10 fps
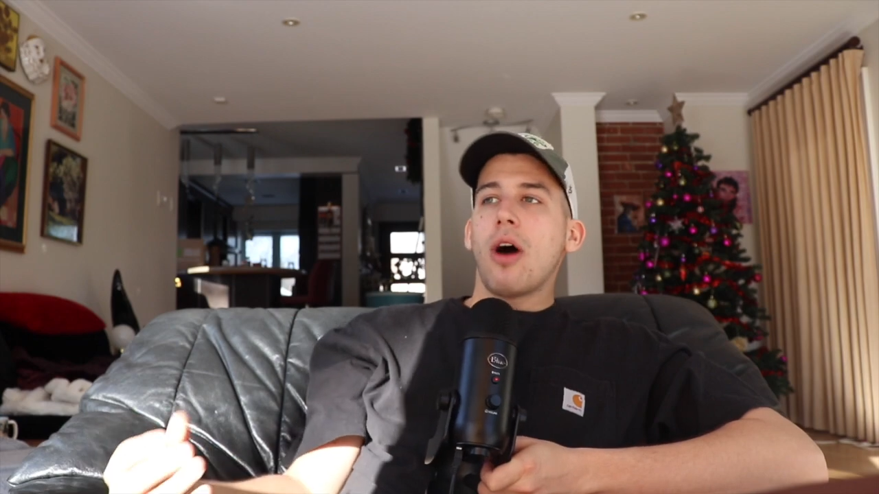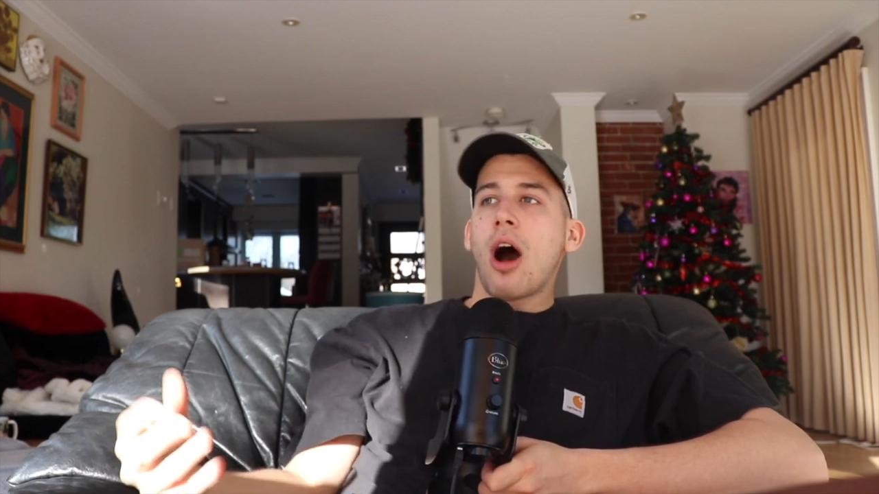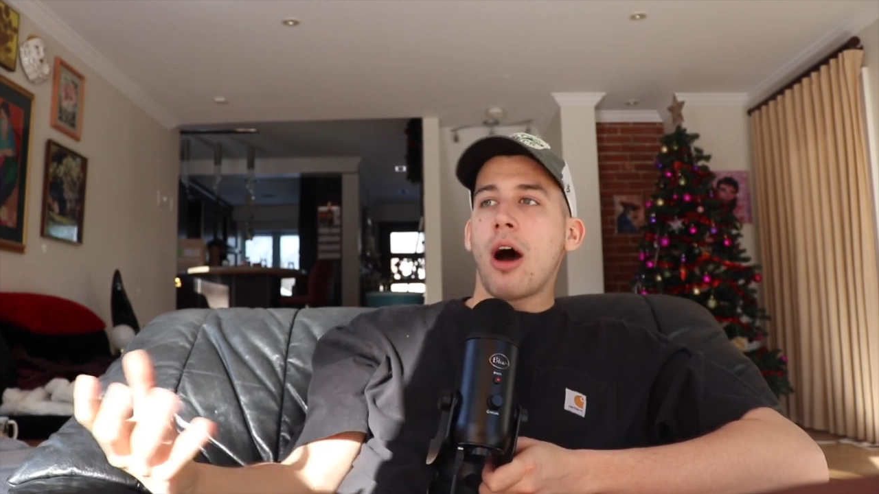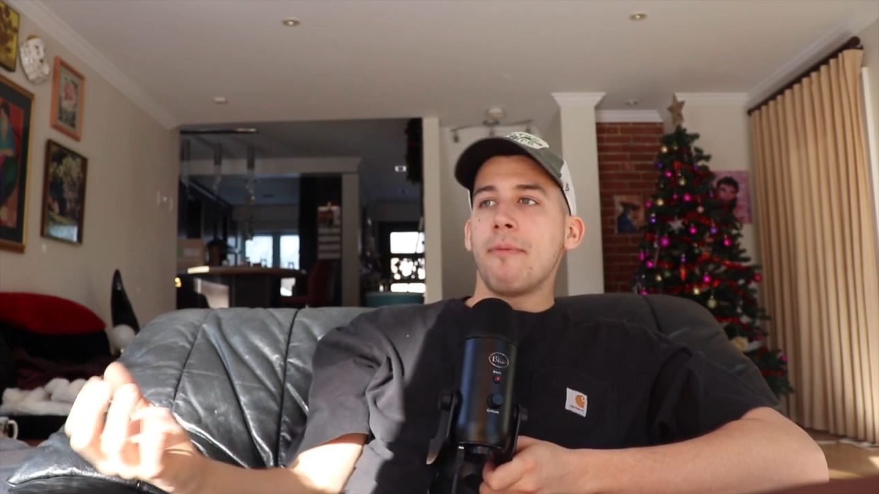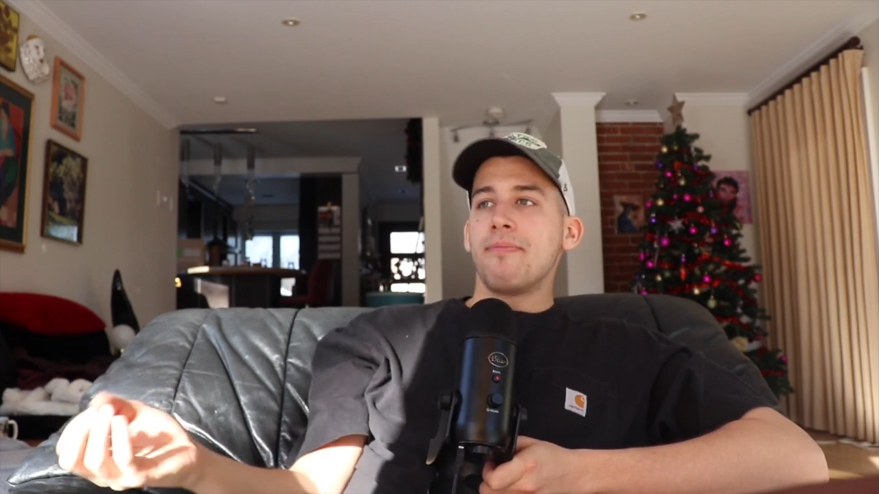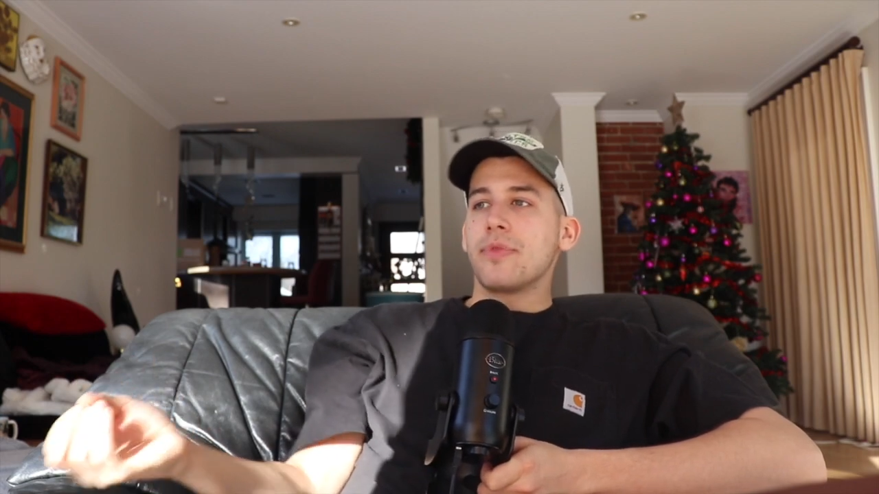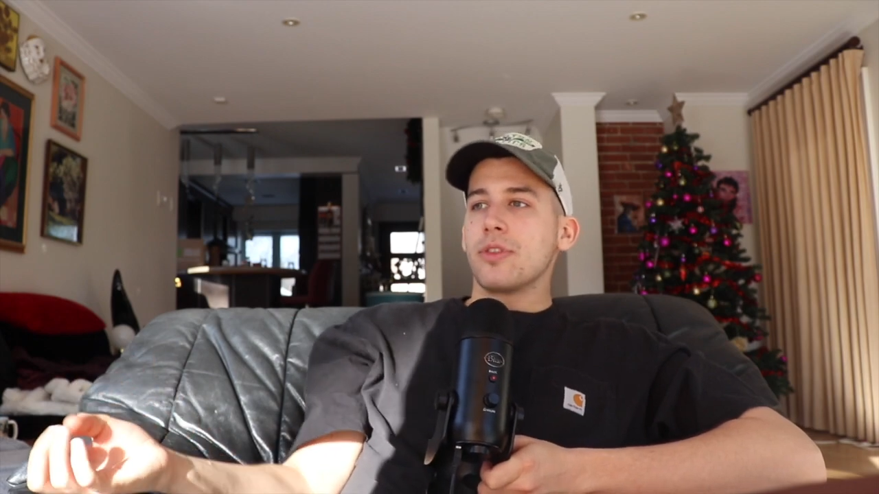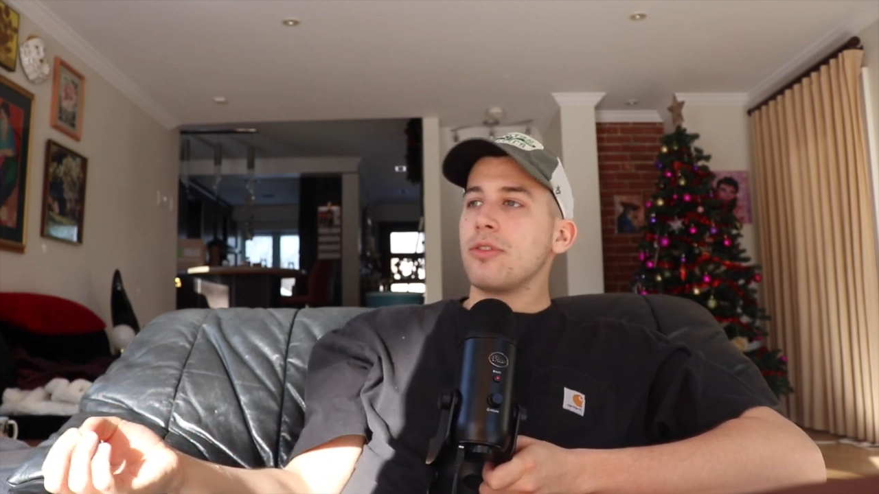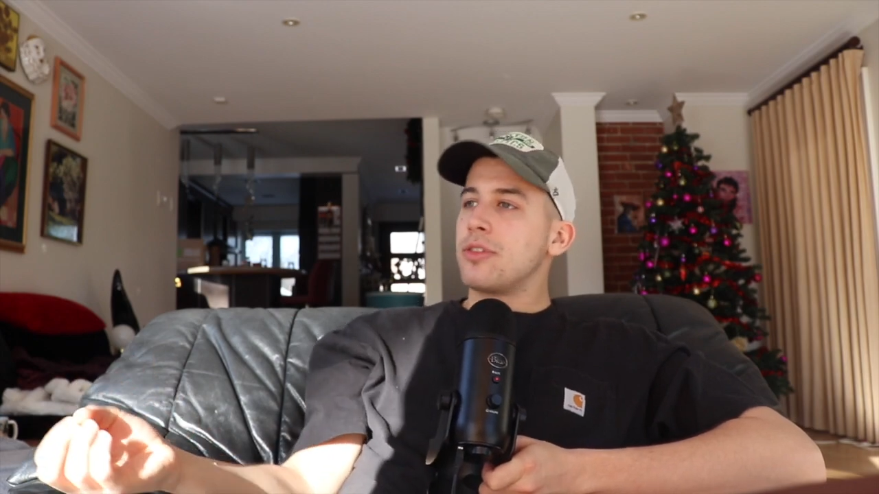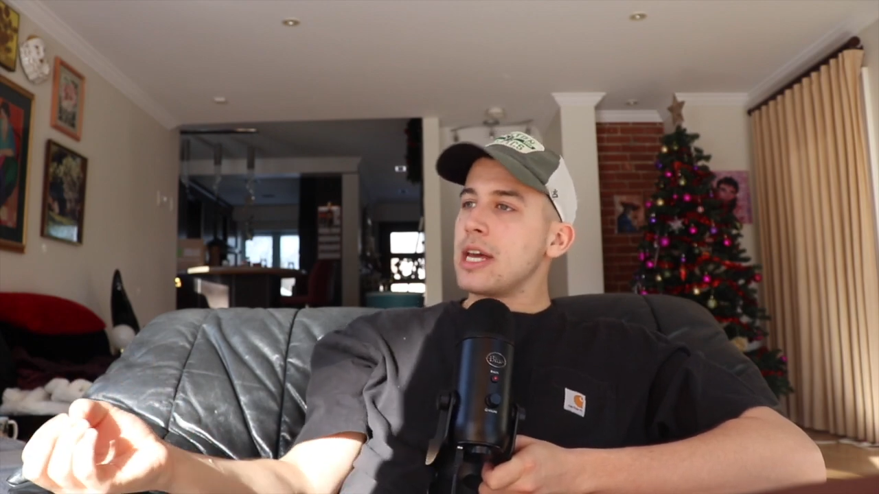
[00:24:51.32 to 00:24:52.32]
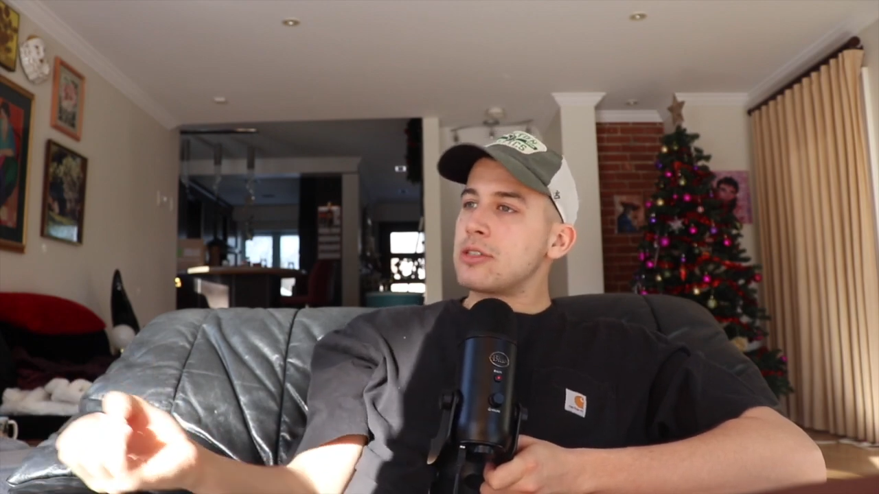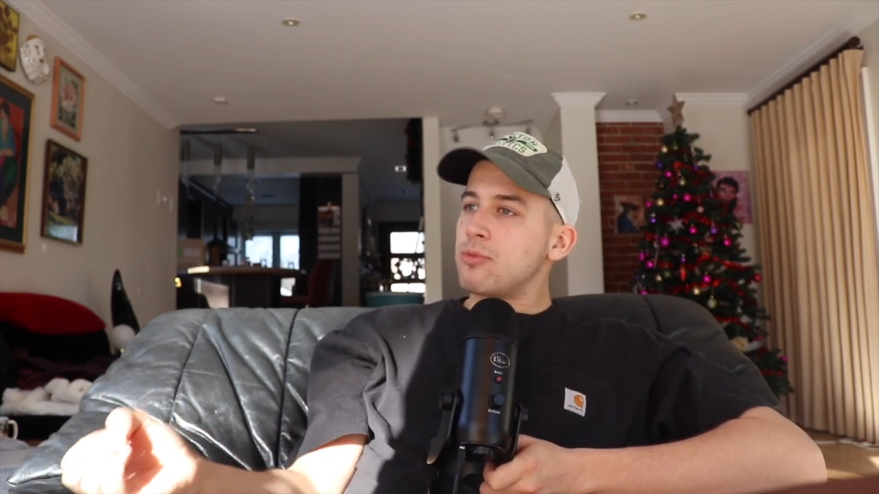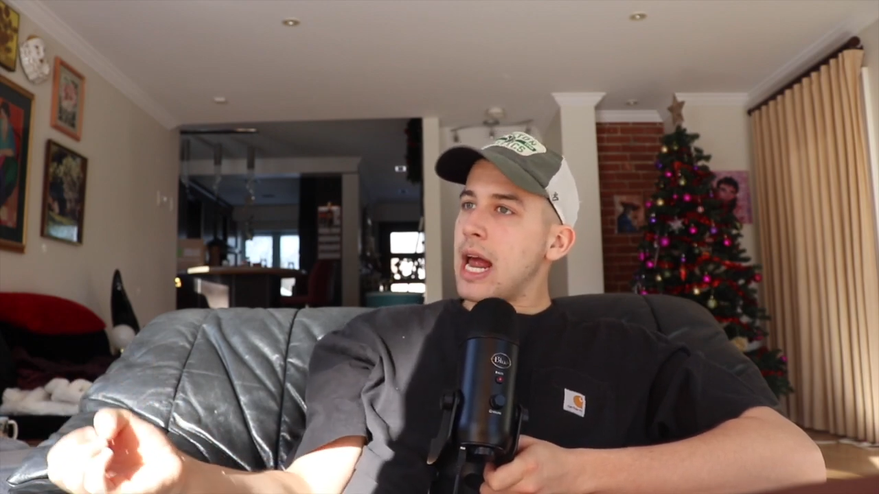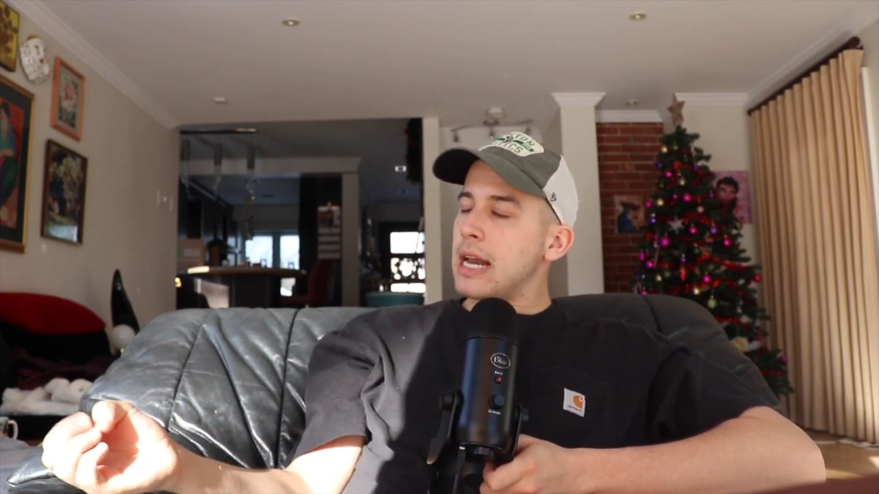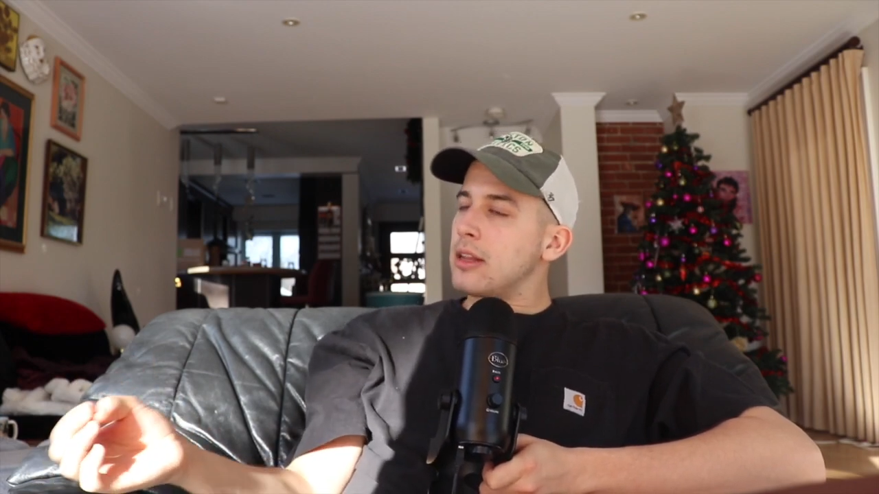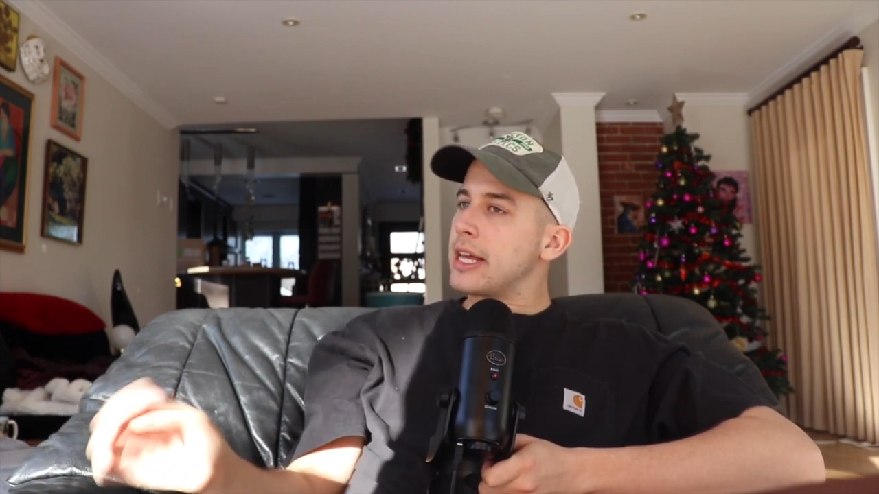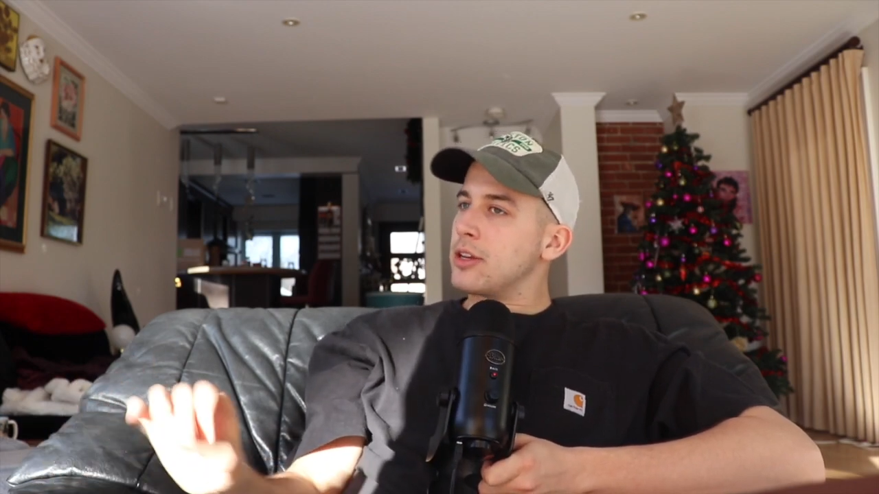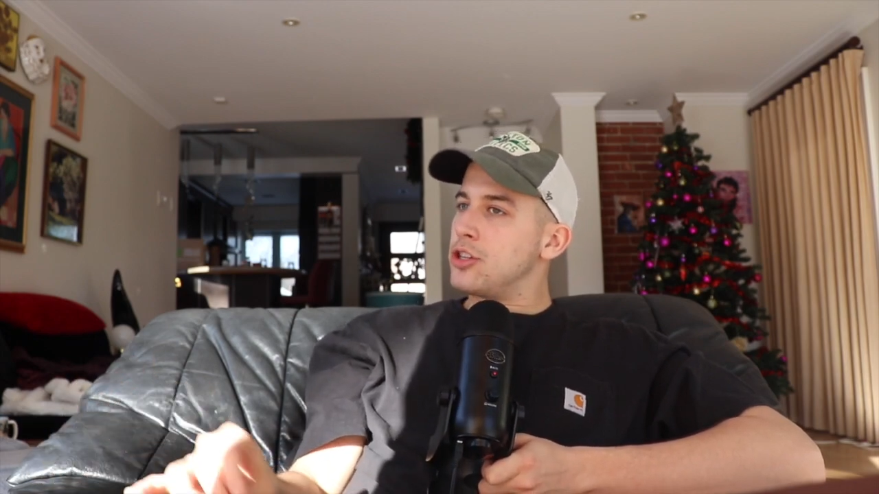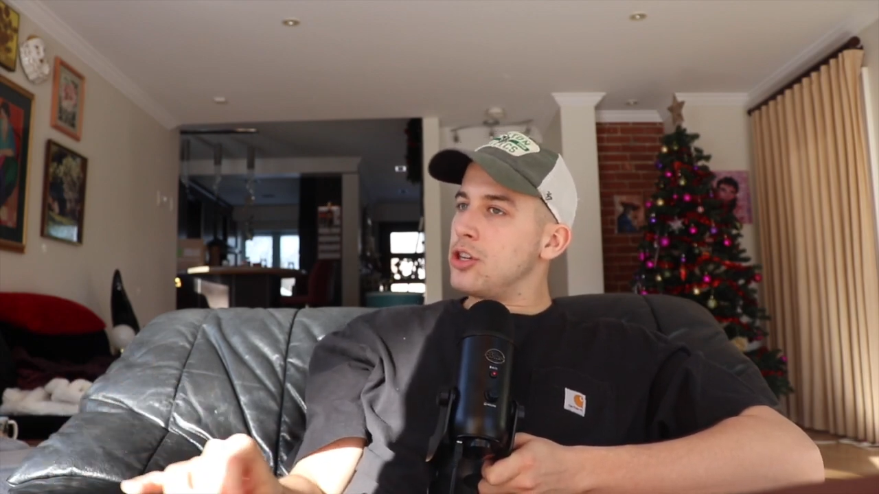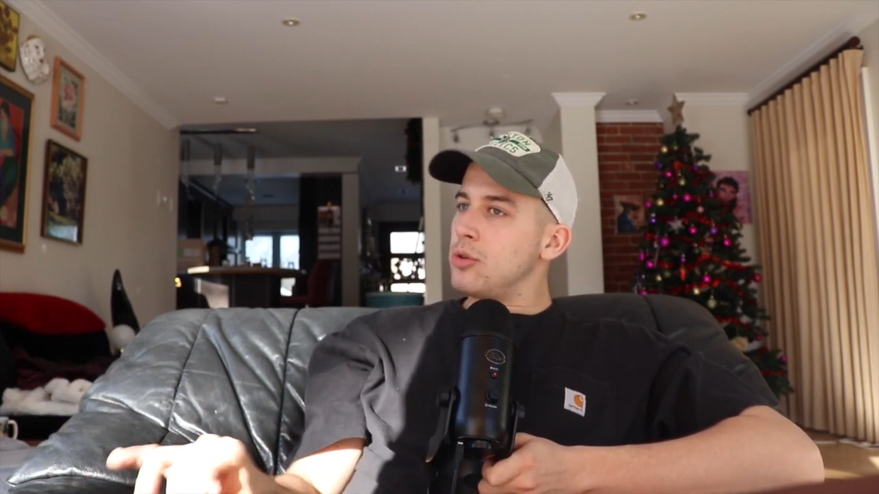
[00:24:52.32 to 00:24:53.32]
um, this red
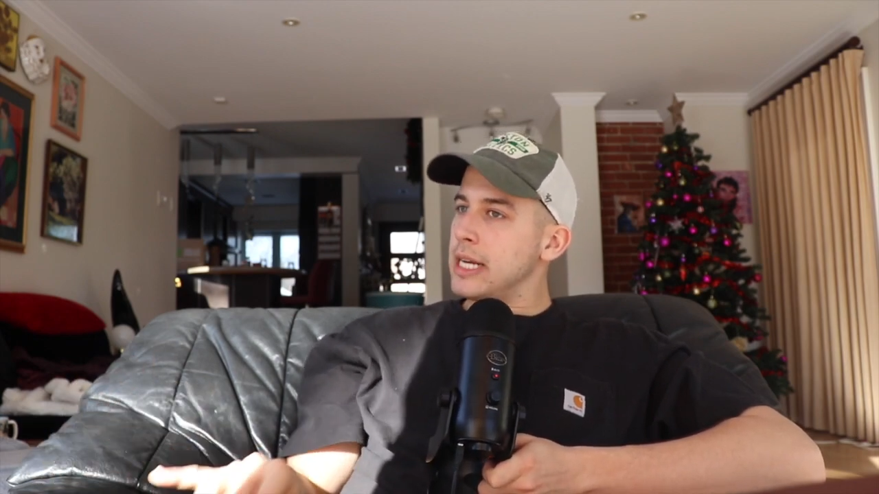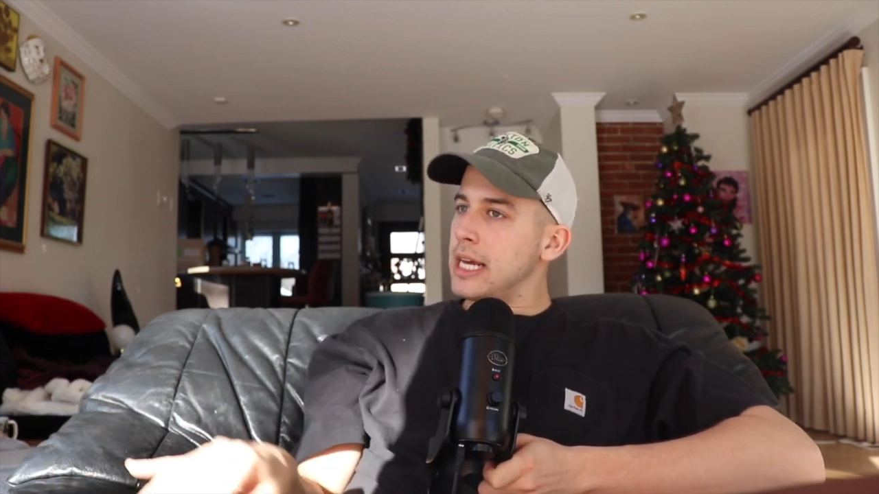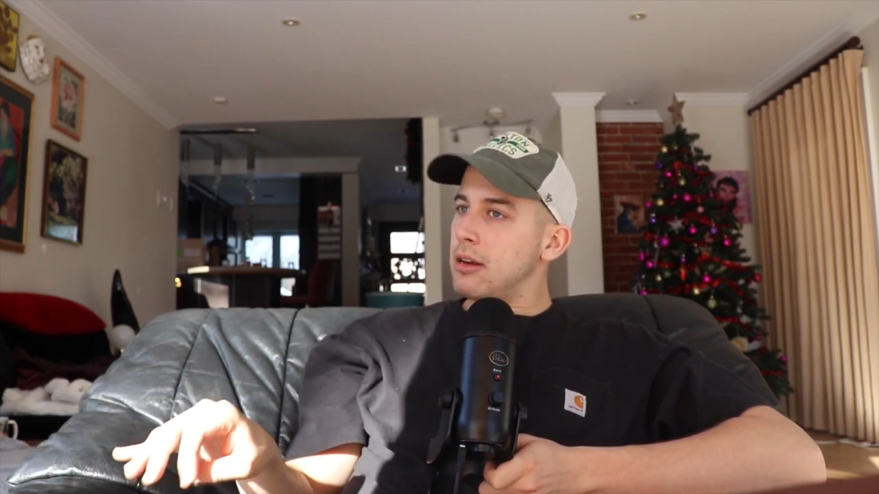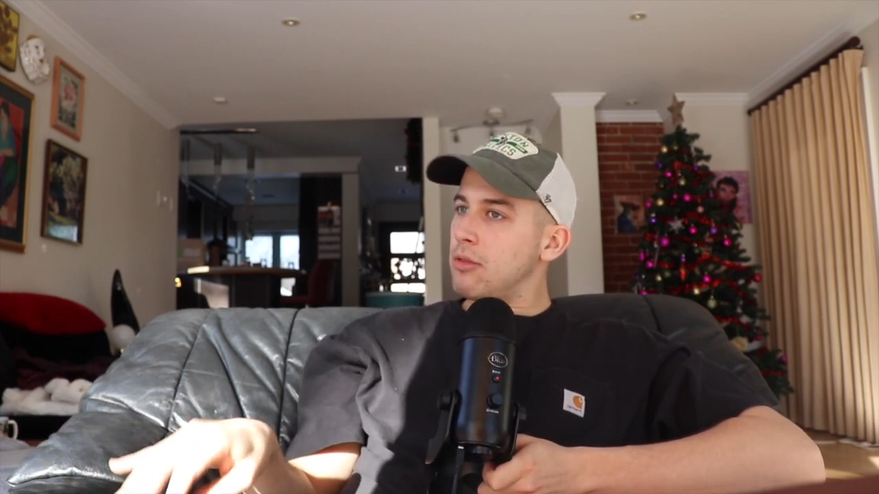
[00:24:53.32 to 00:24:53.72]
like do you need